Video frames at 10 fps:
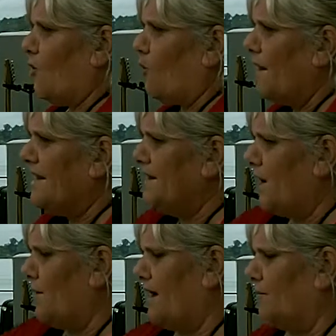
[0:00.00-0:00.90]
We
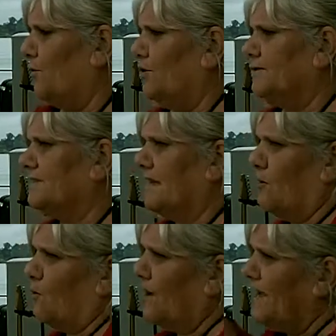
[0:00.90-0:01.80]
know our roots.
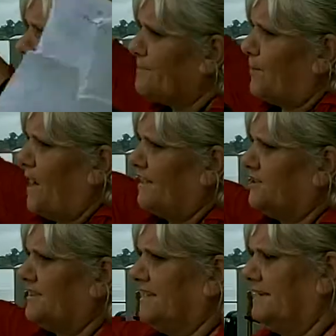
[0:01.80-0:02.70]
We're the
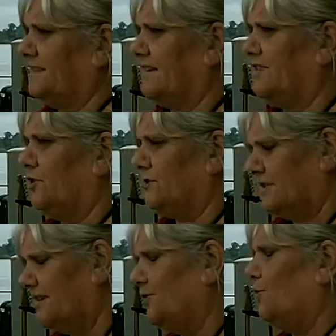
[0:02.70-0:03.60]
branches that
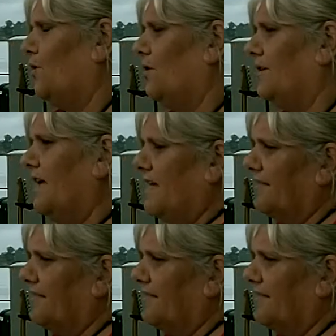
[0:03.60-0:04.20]
continue on.